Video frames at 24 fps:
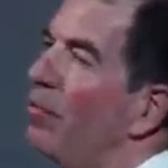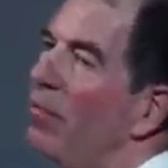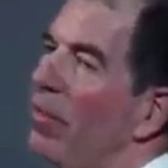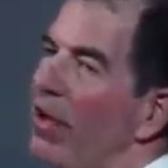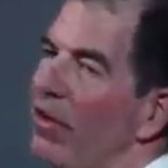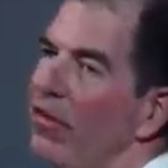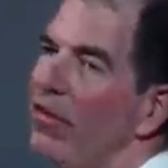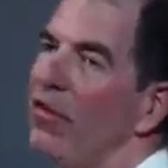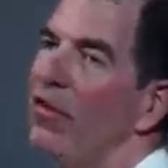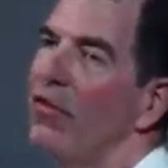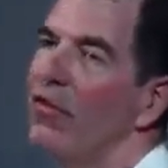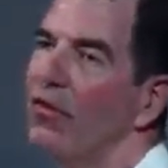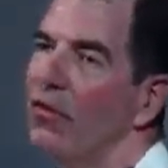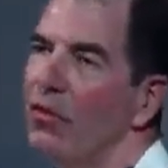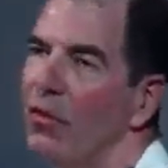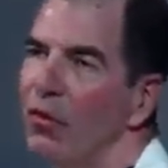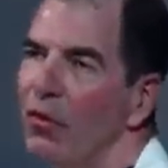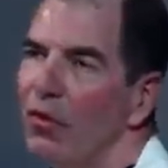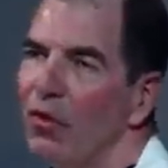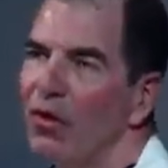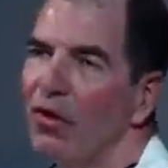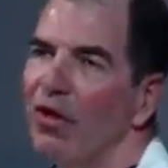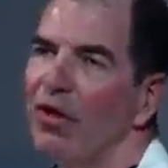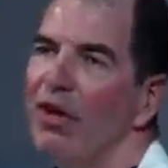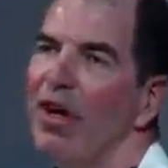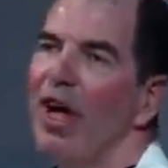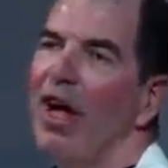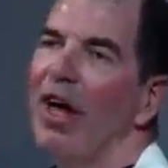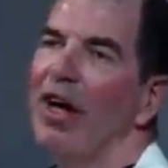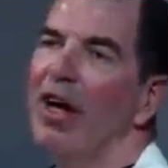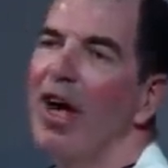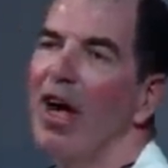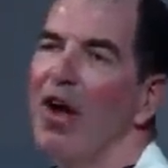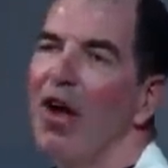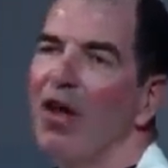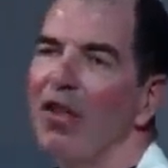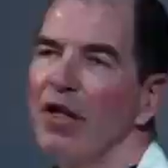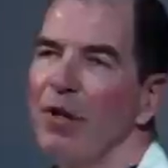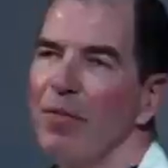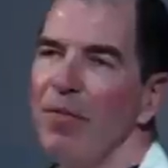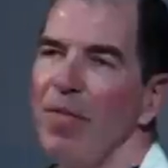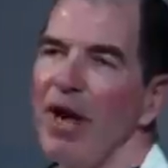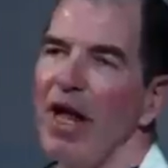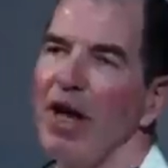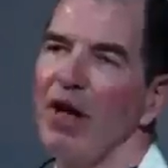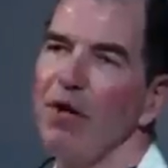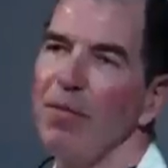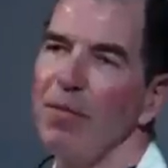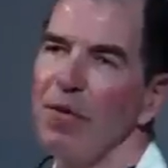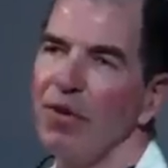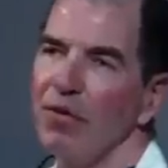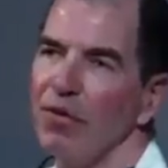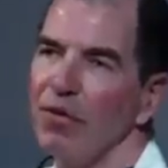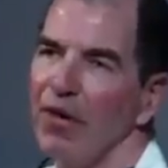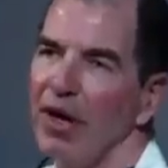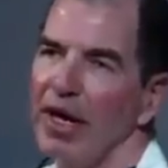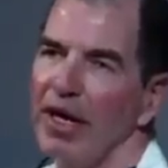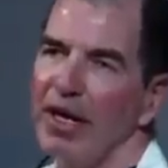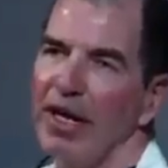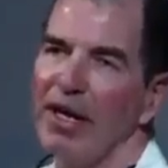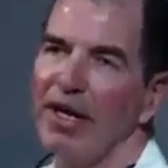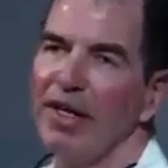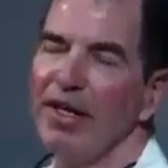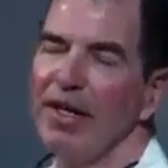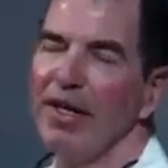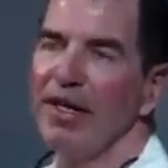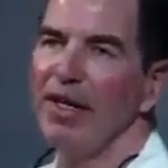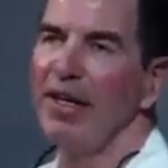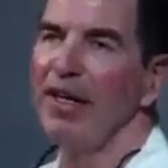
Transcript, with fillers: business school and got all their management training